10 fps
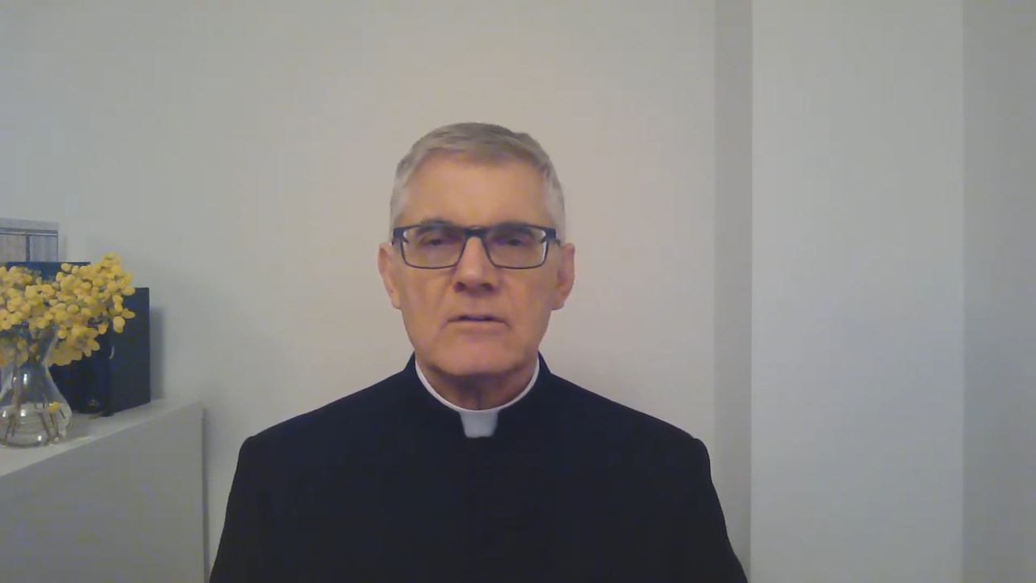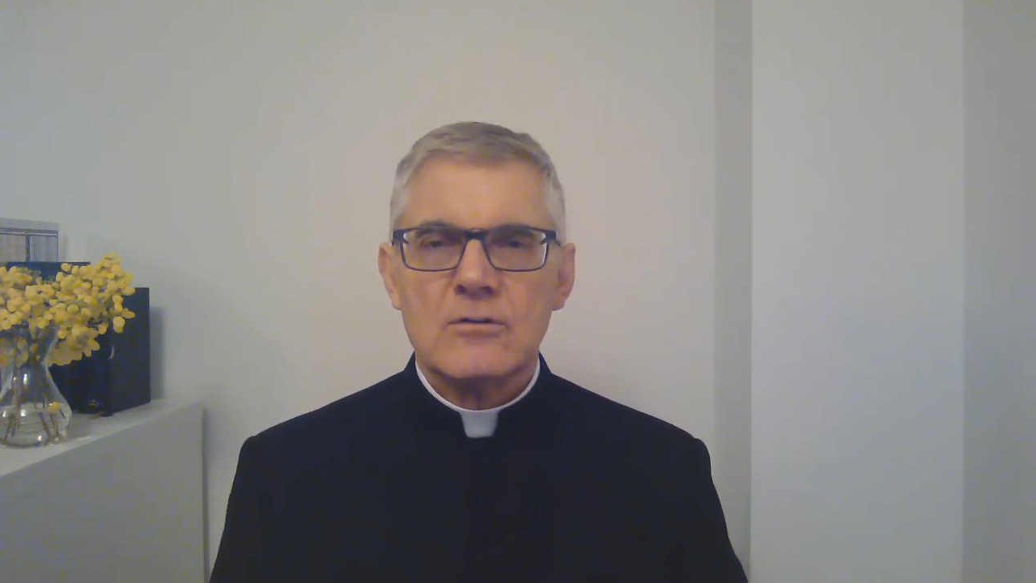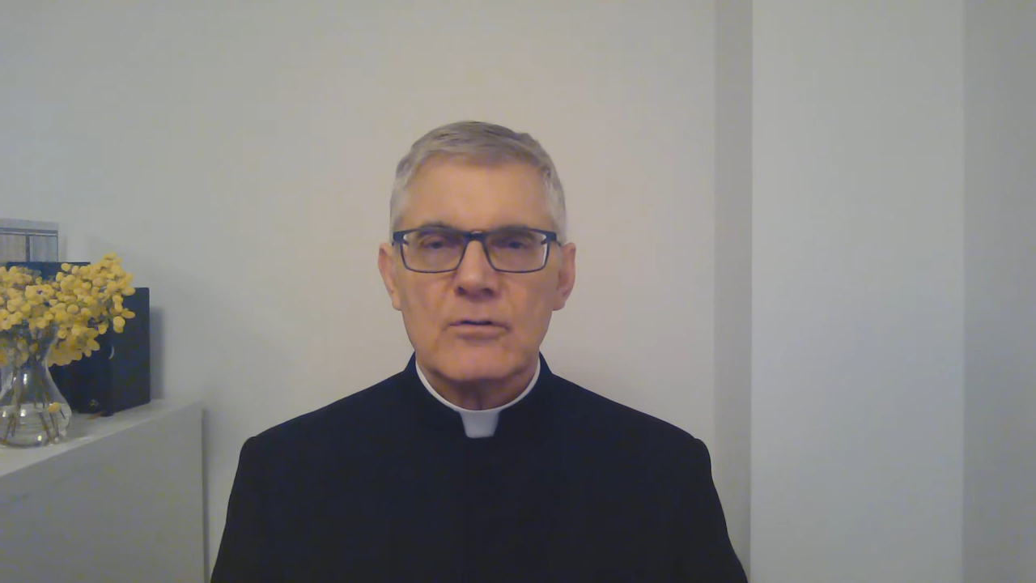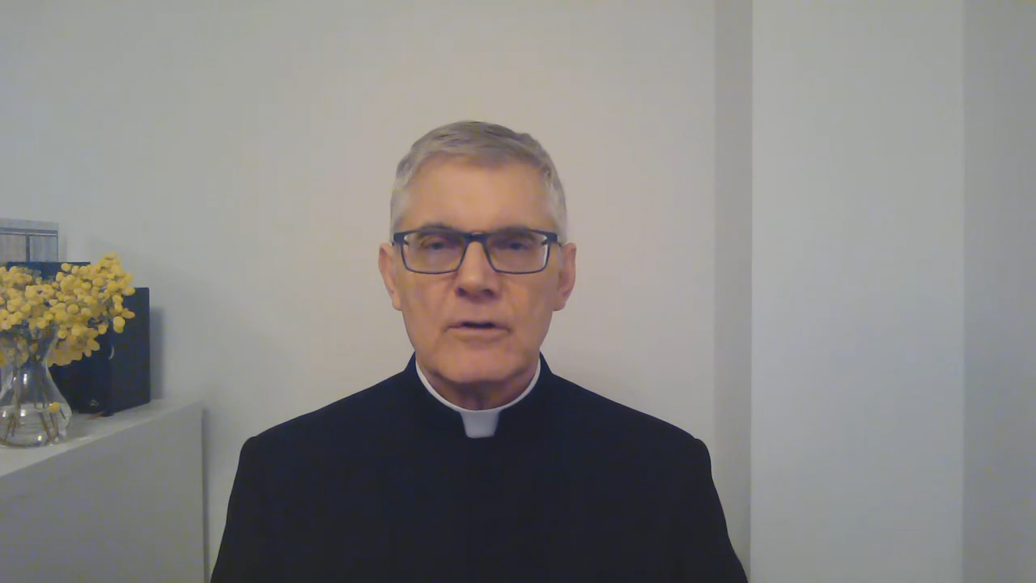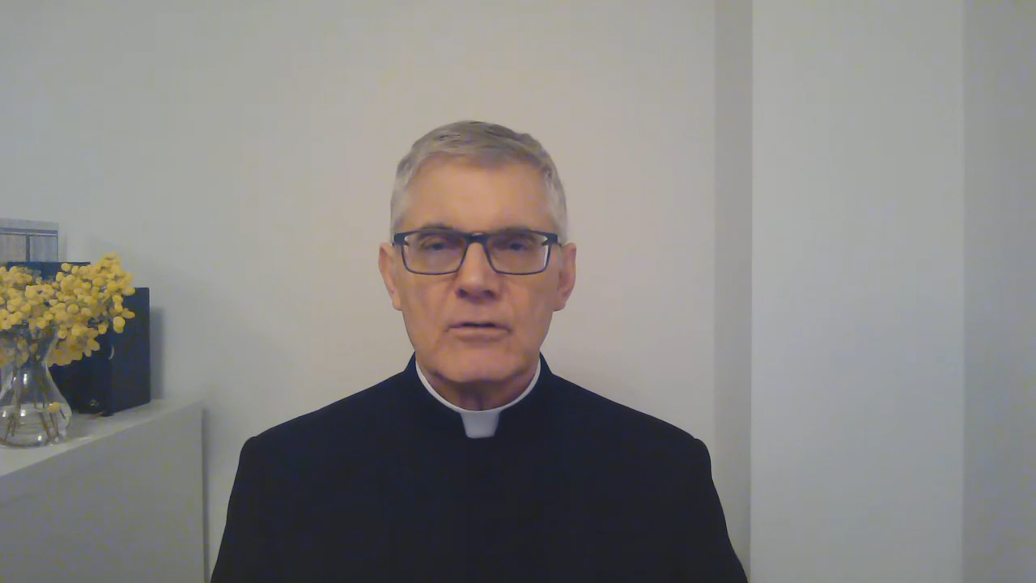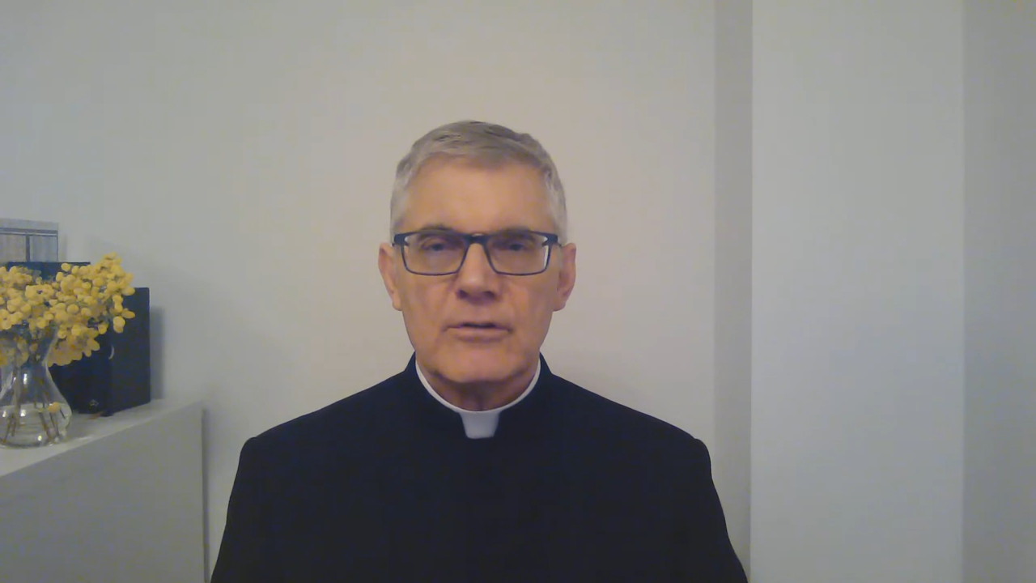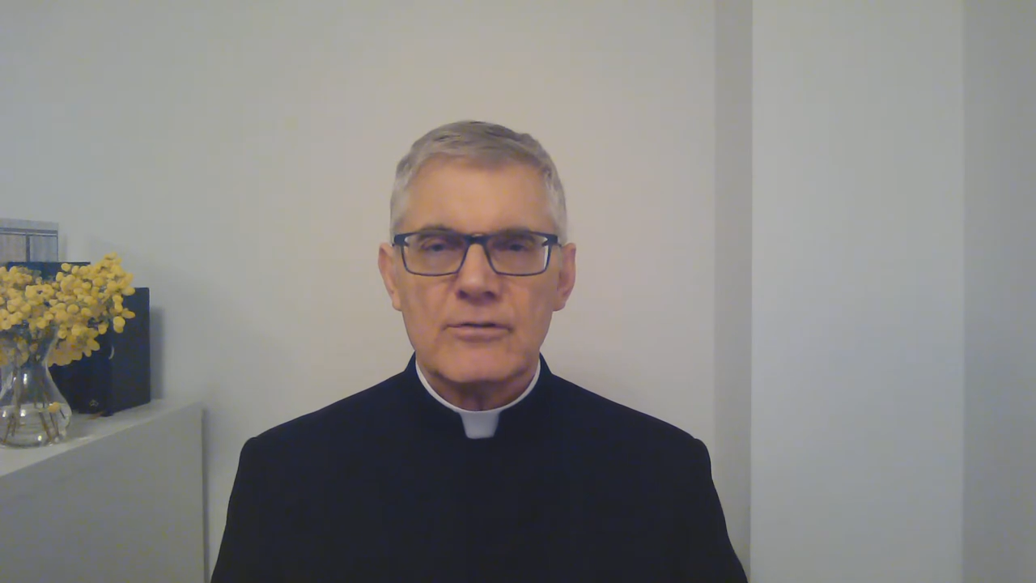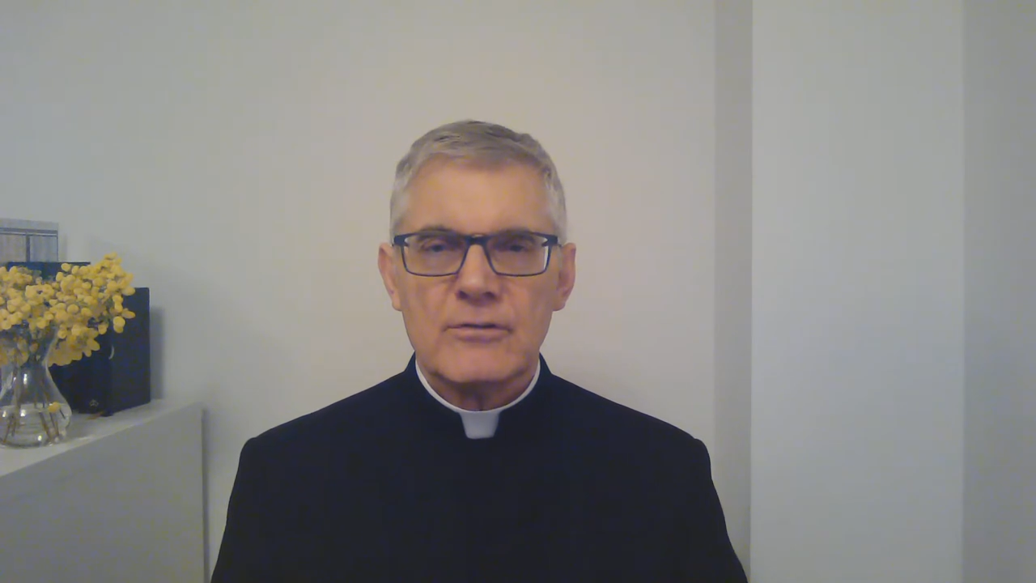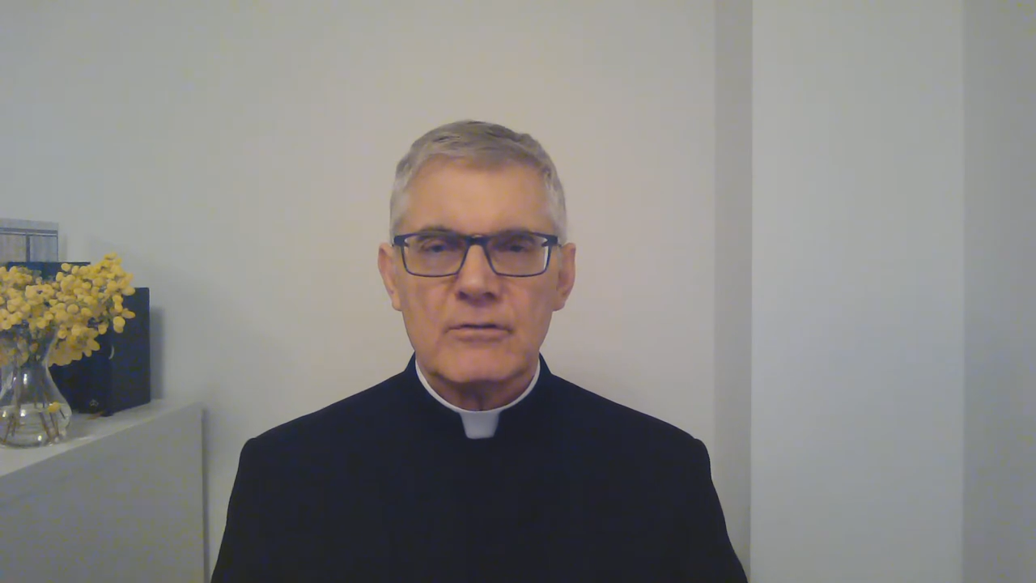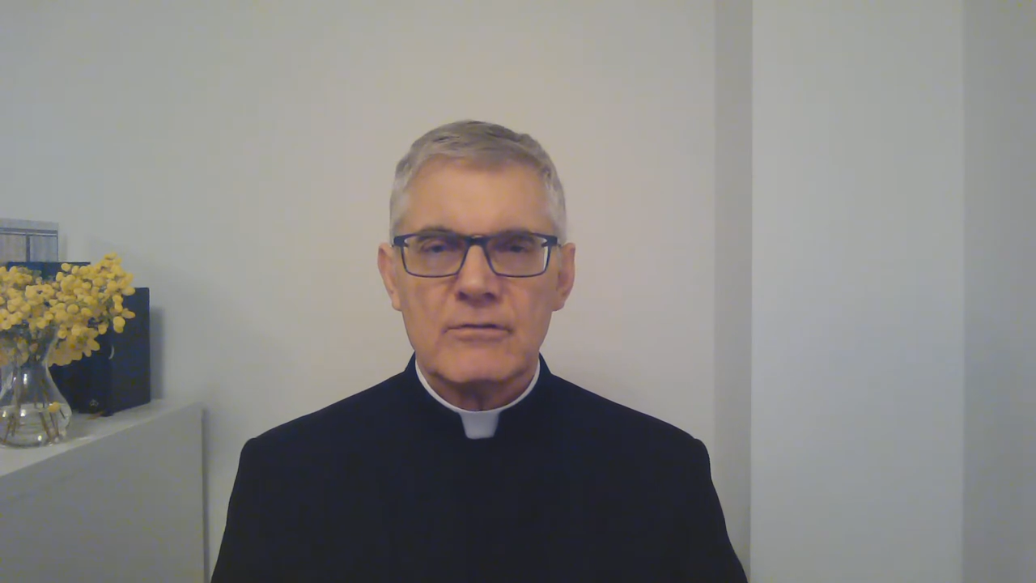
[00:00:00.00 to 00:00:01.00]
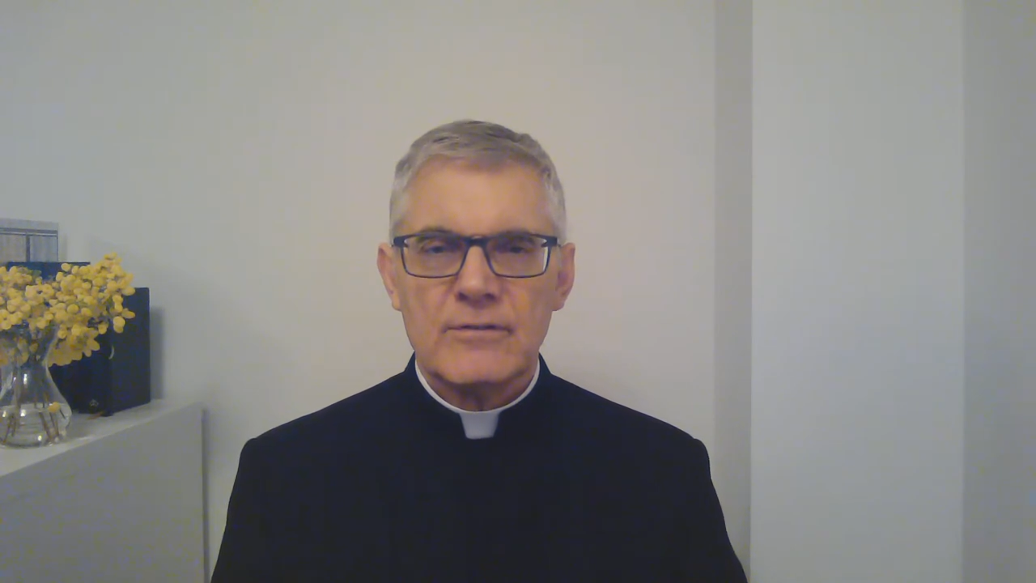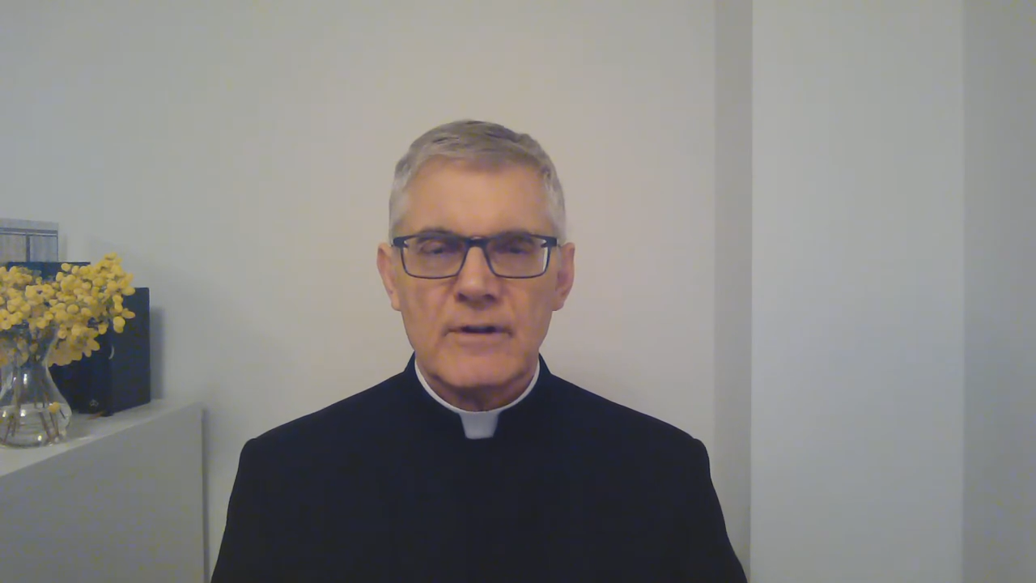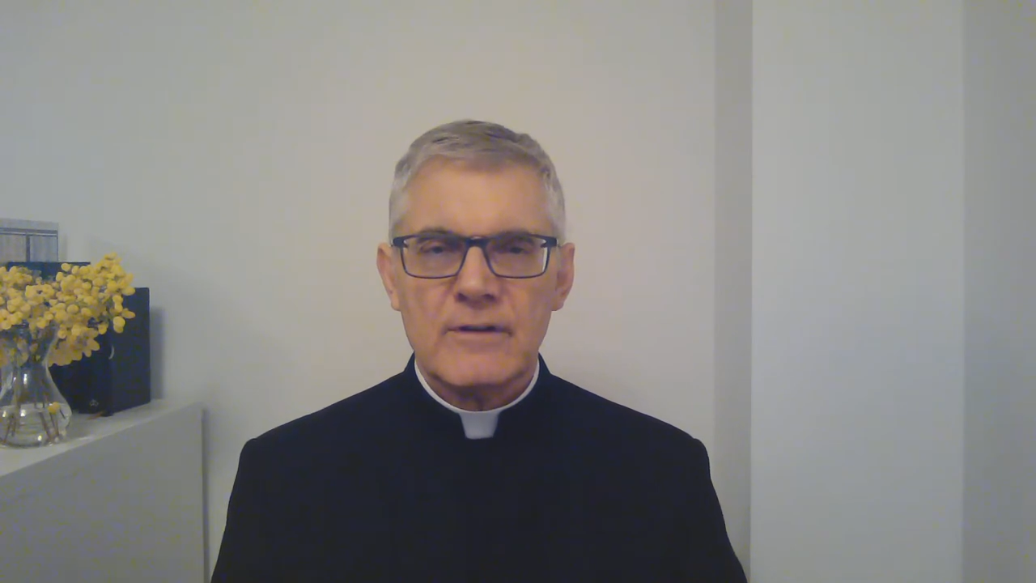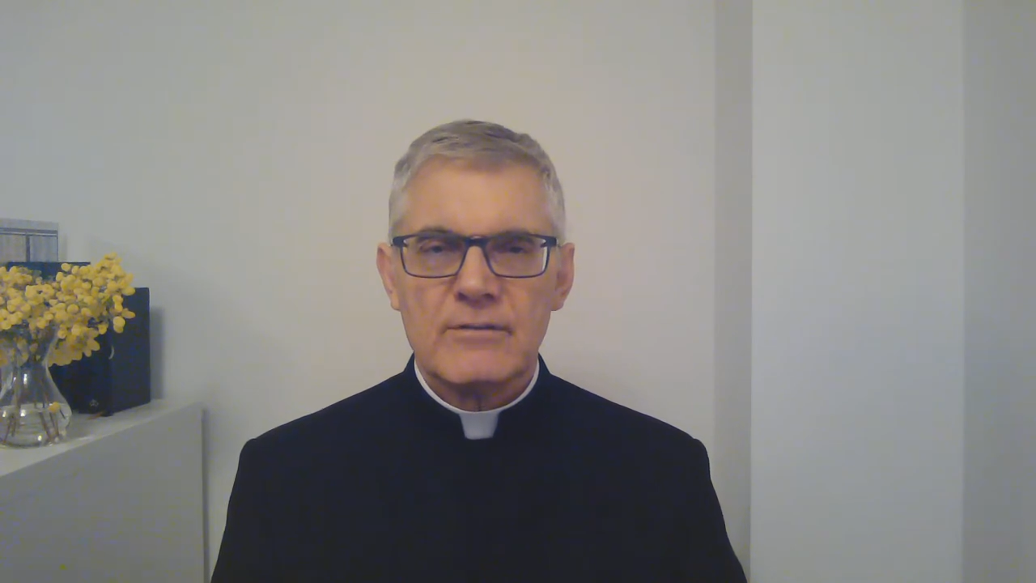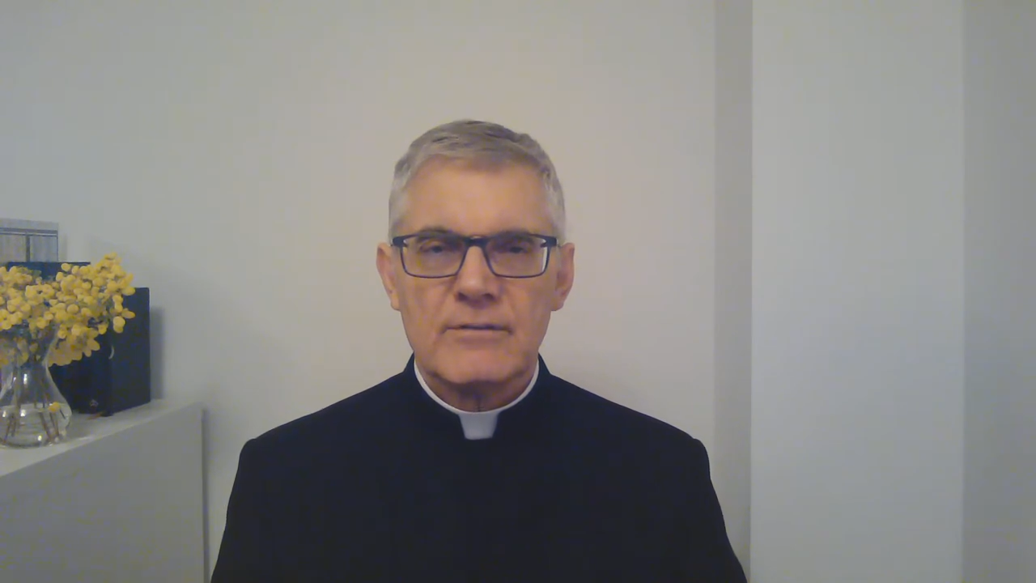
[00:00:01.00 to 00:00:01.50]
to the Christian
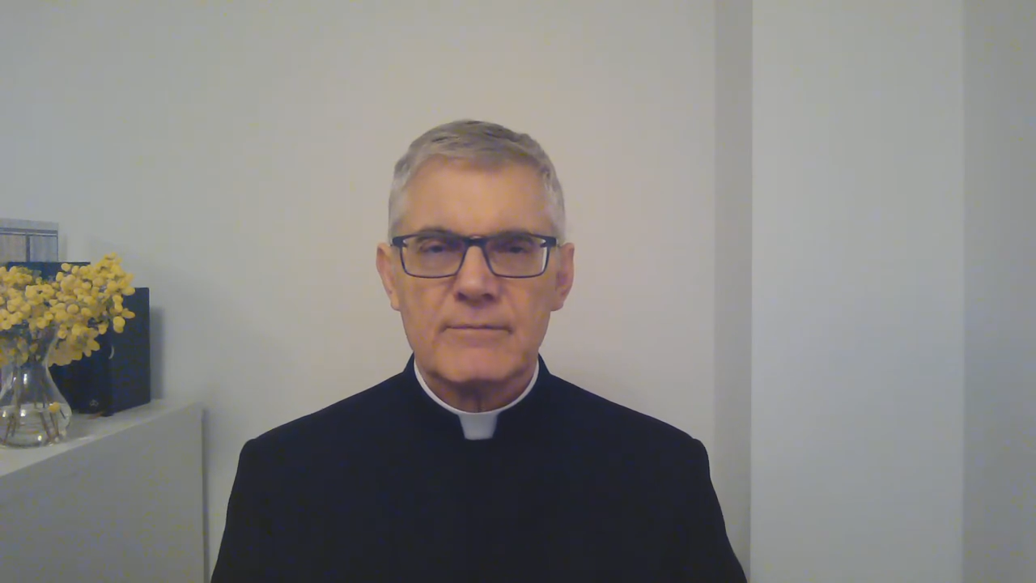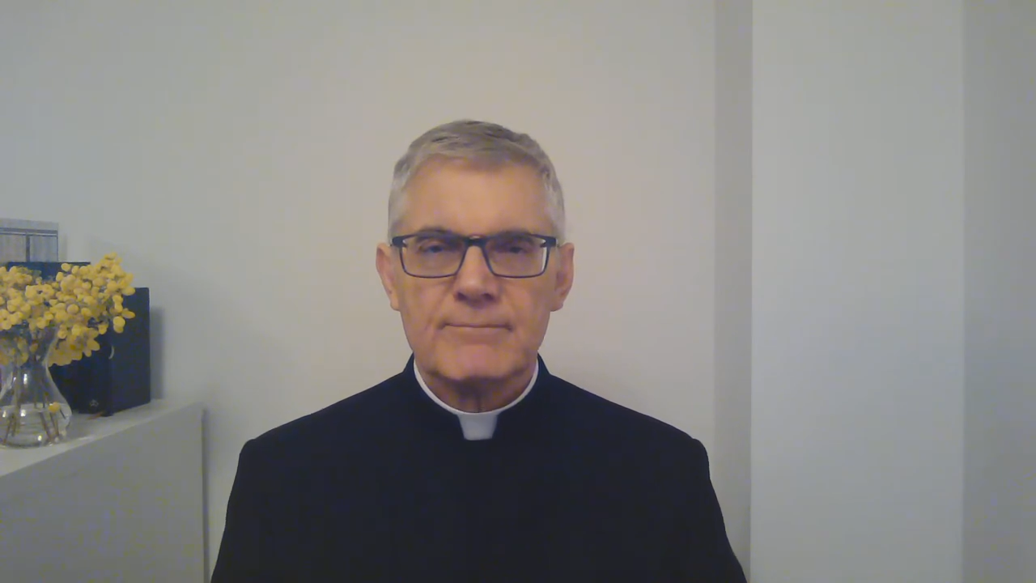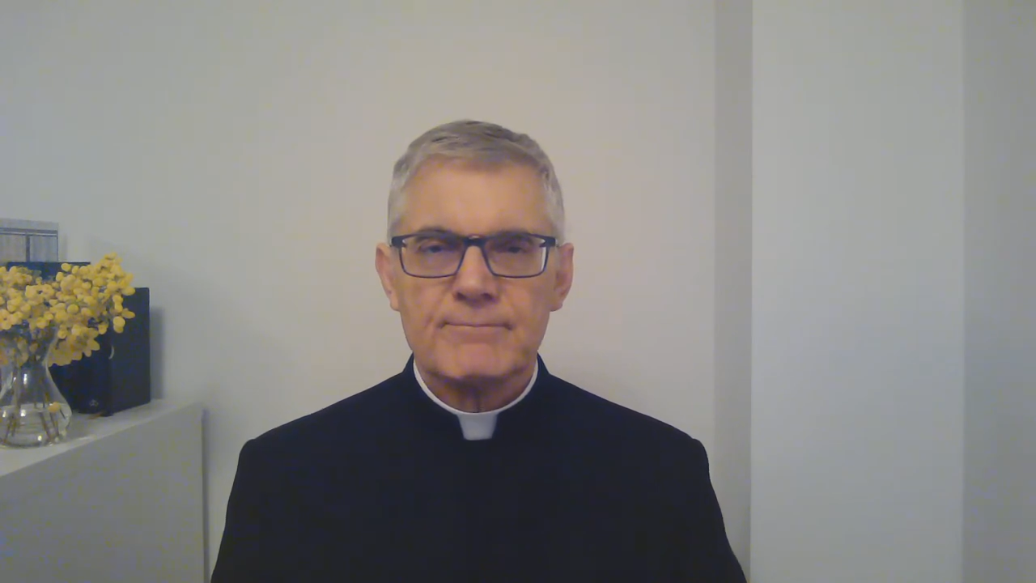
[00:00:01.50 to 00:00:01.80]
faith.